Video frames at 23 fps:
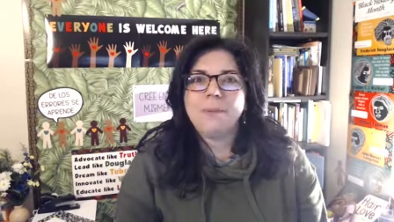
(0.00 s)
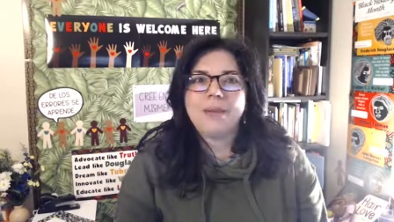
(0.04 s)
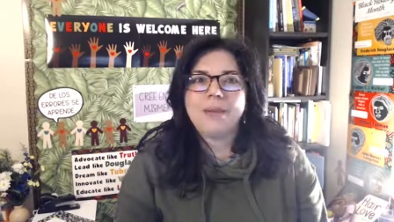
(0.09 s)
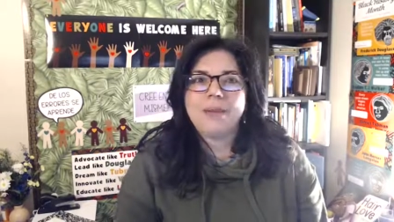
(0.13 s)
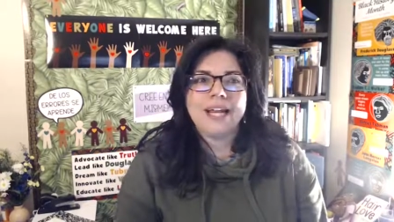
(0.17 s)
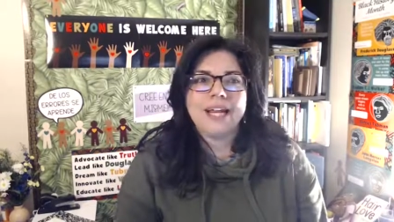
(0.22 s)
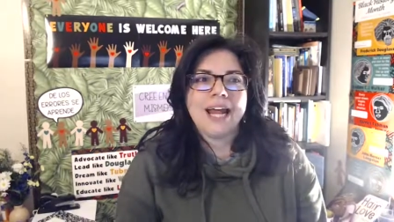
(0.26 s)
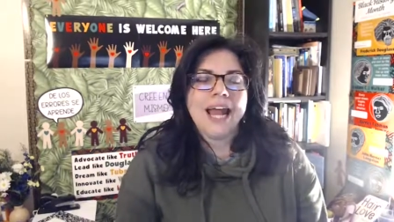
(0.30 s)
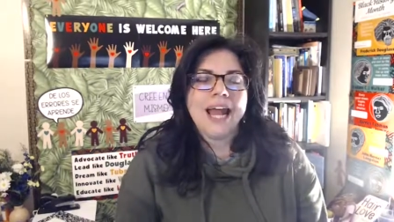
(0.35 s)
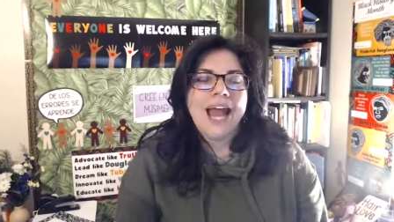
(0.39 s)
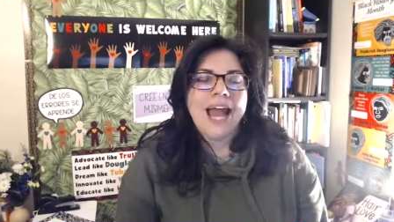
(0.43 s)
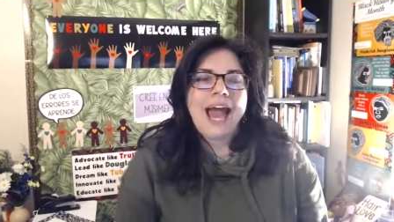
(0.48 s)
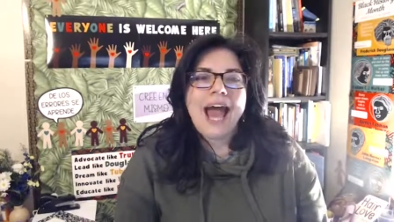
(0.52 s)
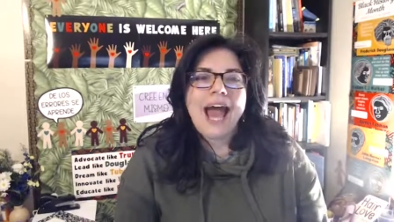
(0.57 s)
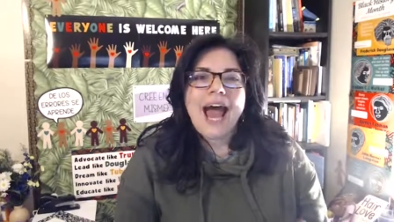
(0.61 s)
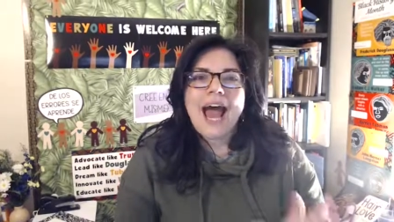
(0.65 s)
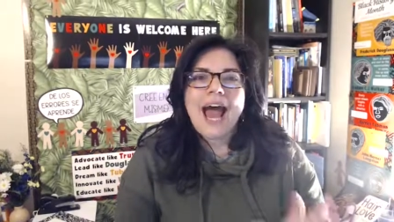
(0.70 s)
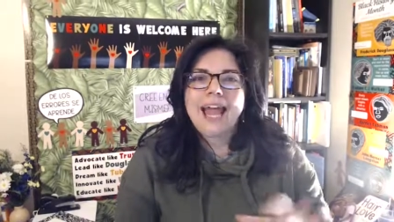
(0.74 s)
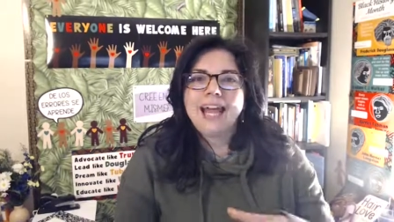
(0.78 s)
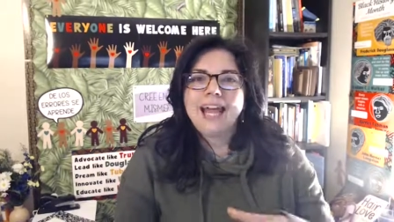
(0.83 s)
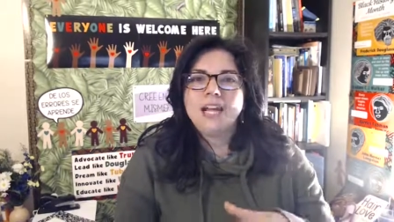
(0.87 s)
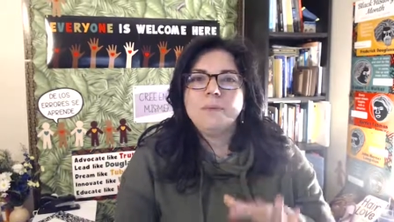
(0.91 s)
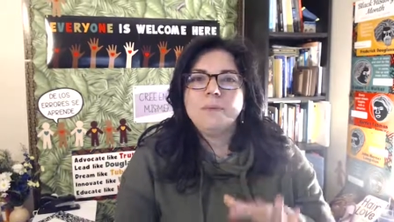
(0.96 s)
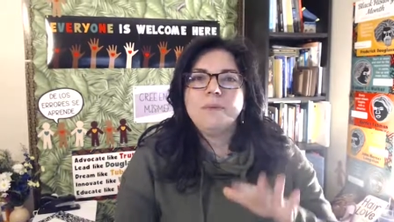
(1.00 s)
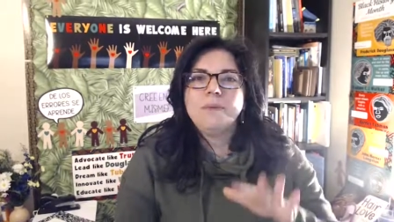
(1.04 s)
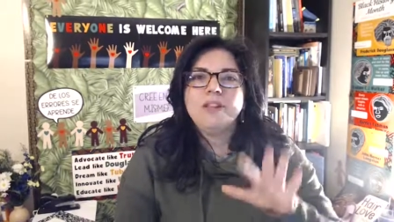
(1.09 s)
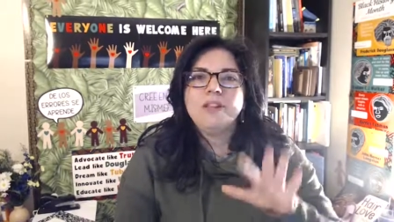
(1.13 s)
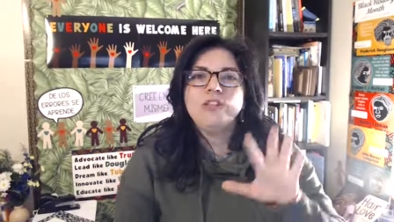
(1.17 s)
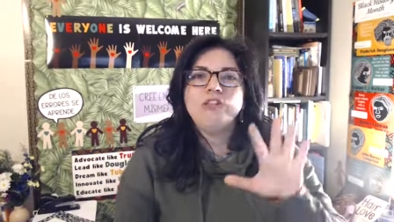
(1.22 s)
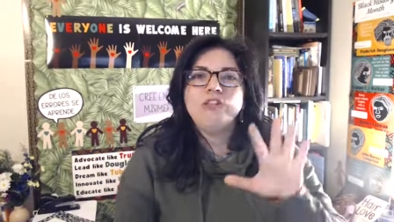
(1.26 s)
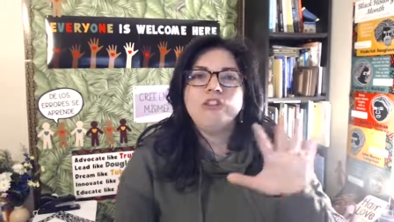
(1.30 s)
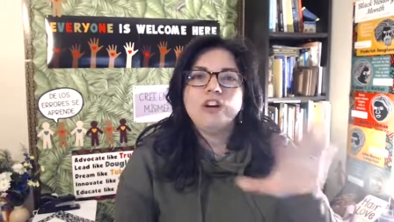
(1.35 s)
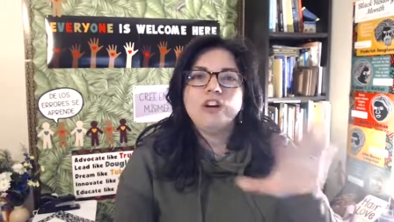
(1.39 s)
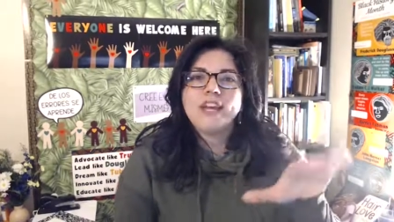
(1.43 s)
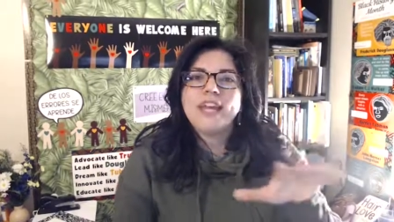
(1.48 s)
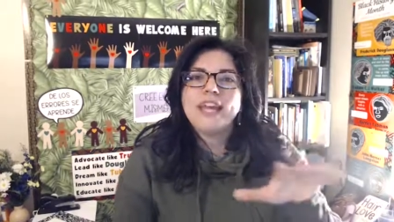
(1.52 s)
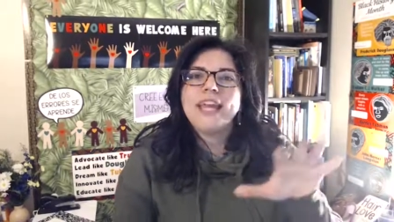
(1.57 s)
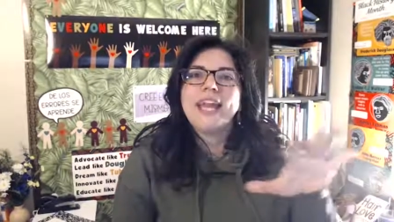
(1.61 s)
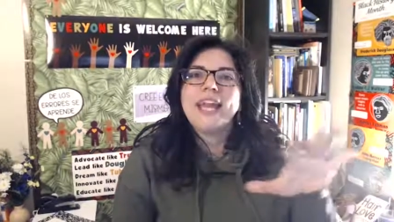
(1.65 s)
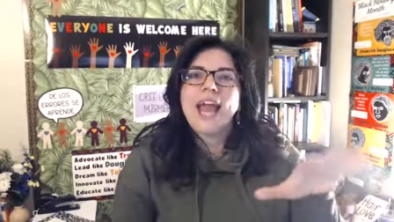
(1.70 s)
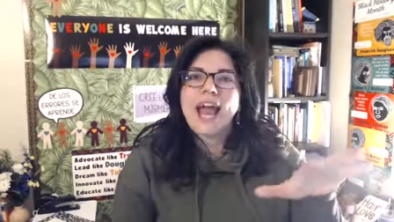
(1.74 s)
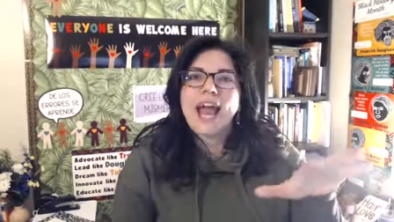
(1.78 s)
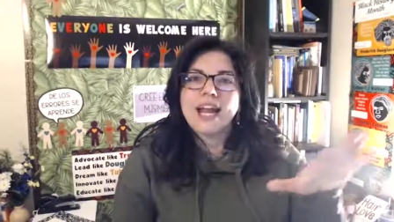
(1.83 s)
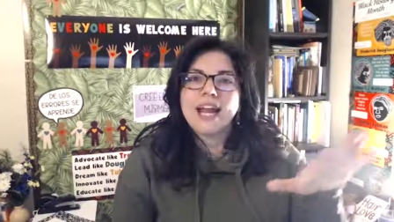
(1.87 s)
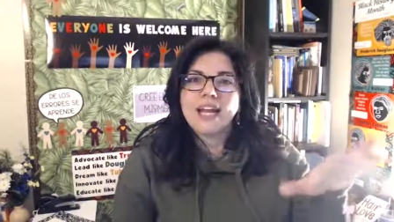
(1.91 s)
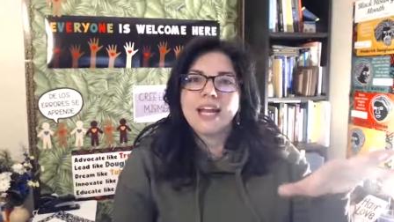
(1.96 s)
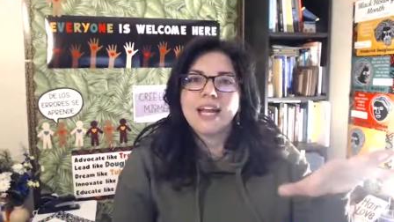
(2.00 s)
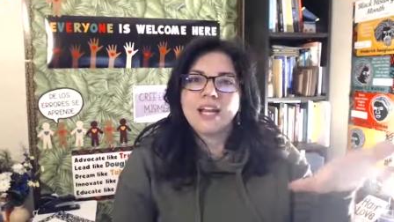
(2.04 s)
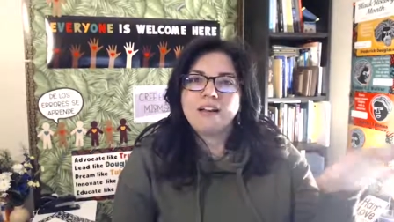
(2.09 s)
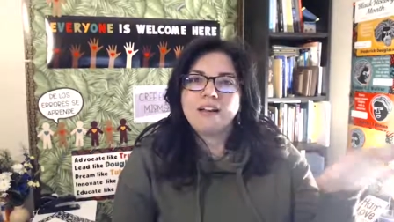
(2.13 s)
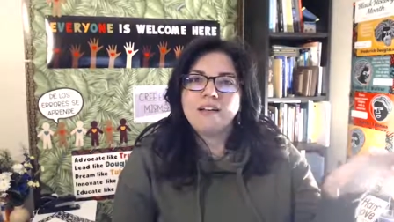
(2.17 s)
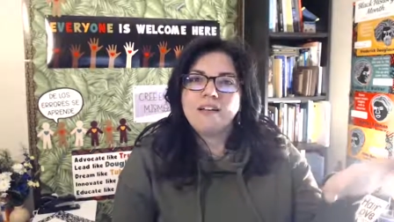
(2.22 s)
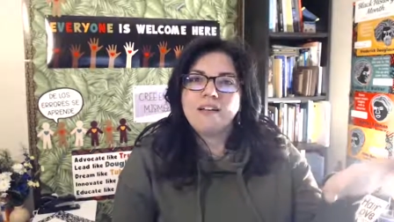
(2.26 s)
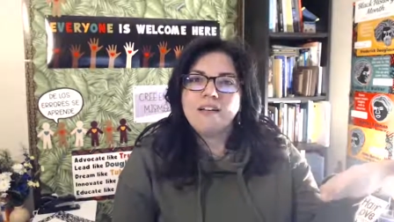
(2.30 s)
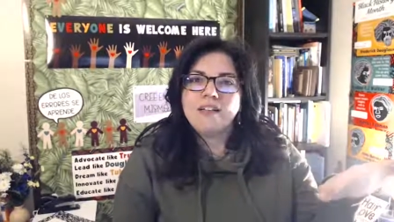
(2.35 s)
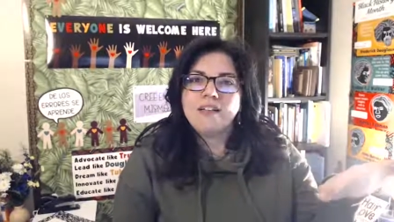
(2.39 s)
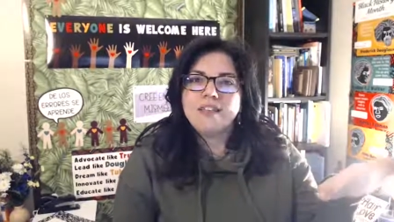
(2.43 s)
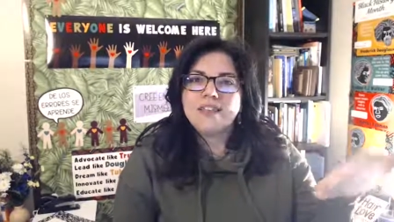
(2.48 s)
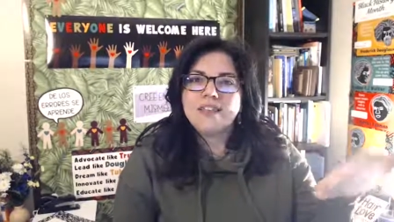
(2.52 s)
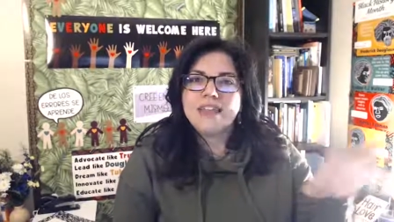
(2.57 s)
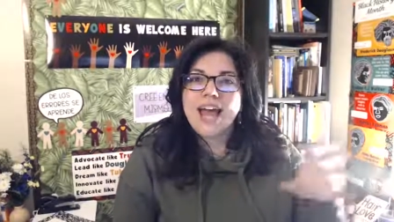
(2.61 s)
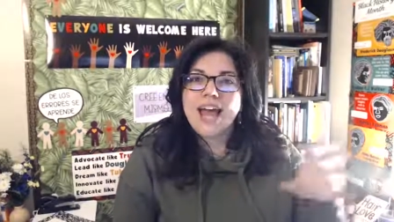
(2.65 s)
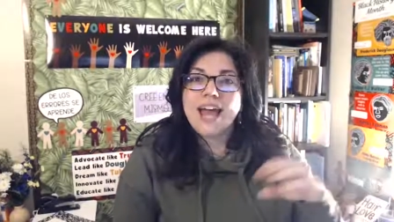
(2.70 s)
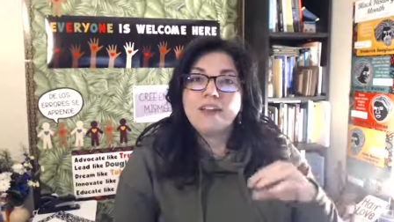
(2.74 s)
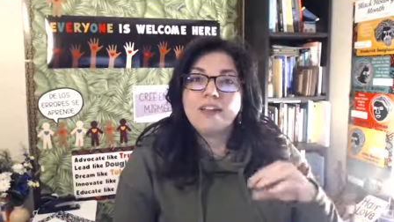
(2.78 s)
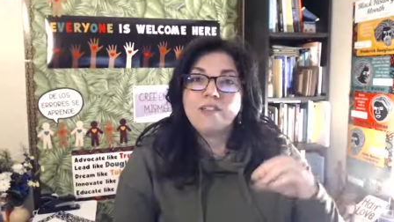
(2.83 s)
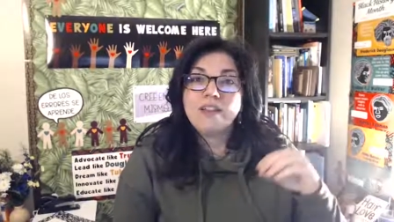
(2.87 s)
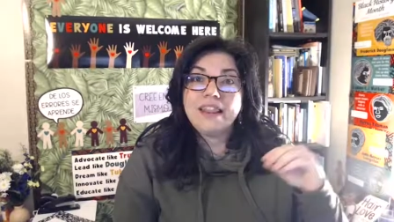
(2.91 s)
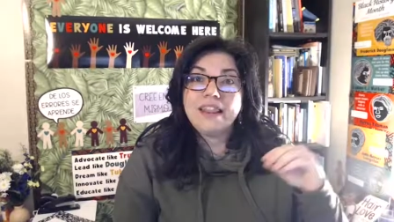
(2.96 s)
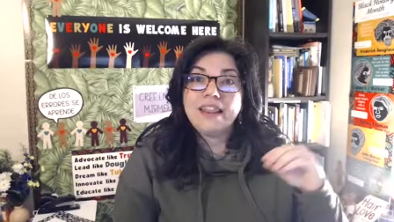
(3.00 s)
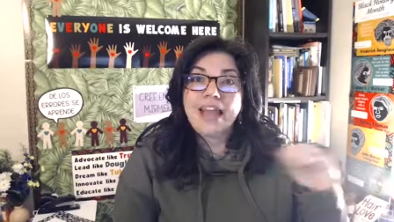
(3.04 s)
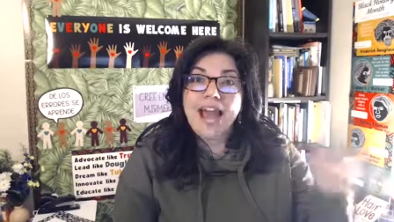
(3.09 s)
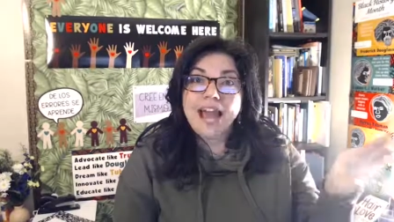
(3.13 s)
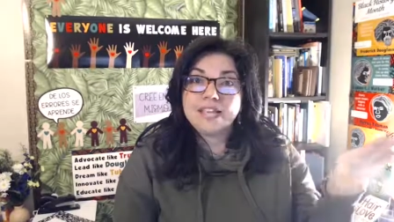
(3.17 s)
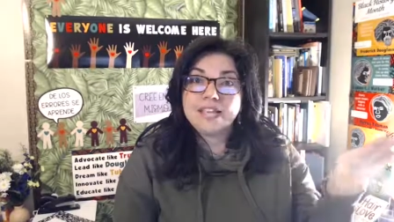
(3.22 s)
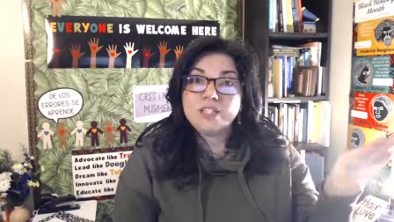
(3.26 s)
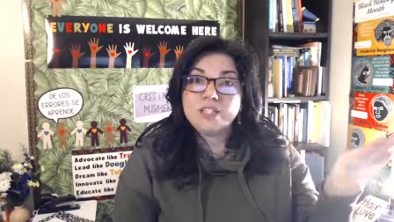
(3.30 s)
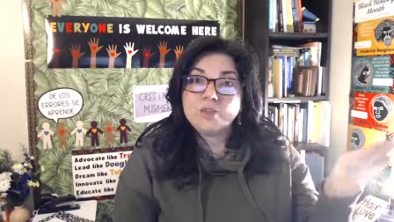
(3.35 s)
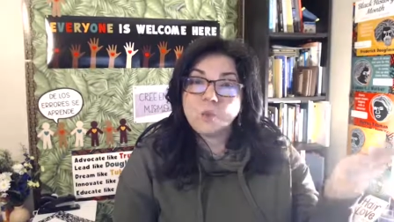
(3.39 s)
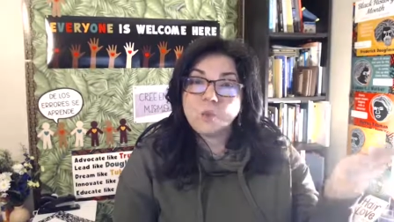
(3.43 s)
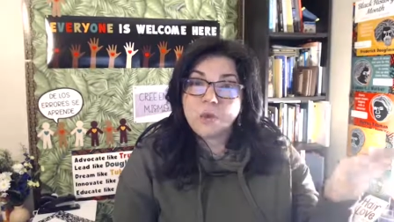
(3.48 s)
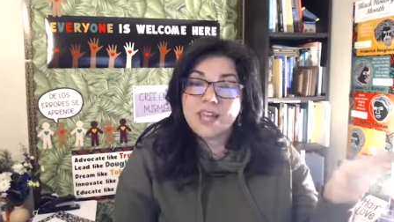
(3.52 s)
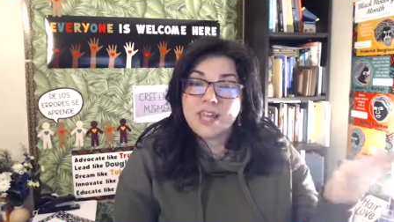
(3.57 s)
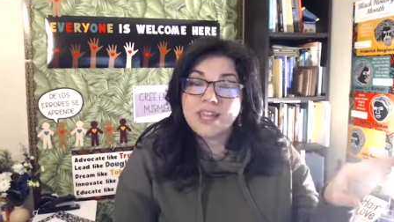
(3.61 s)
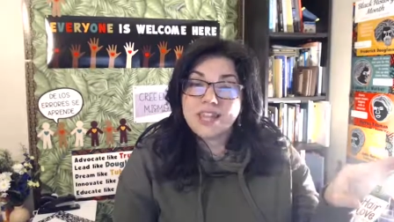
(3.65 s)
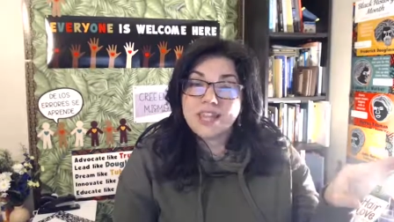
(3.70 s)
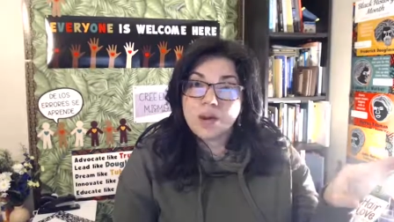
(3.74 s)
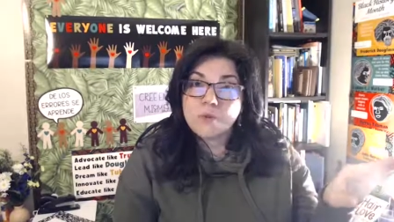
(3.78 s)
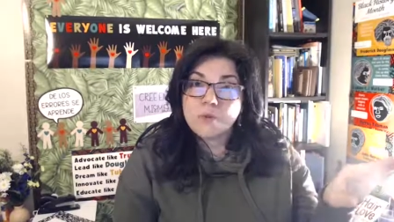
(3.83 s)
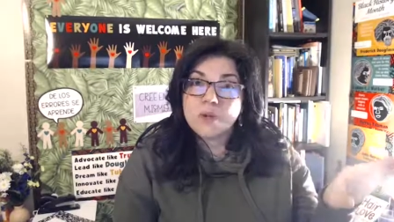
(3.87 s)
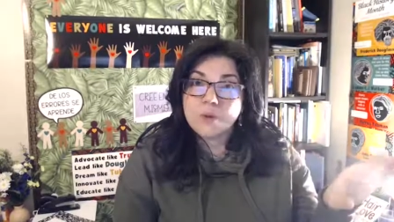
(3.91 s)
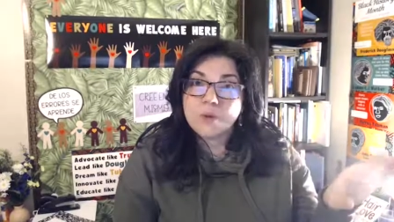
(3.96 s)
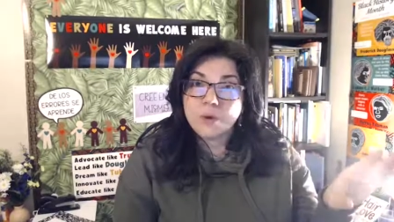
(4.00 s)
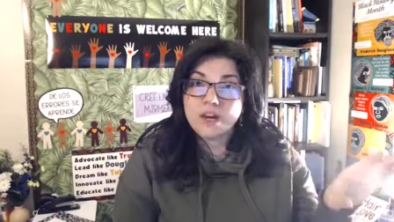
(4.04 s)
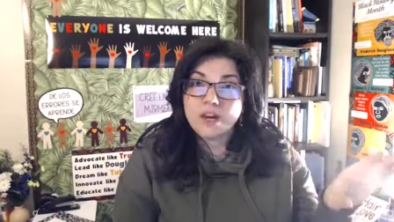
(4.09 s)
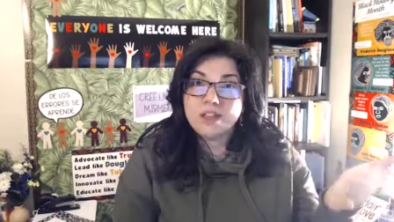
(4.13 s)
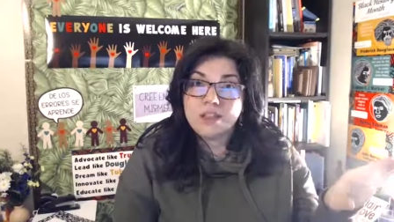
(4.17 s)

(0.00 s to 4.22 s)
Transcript: I mean, I had been looking at it that last week that we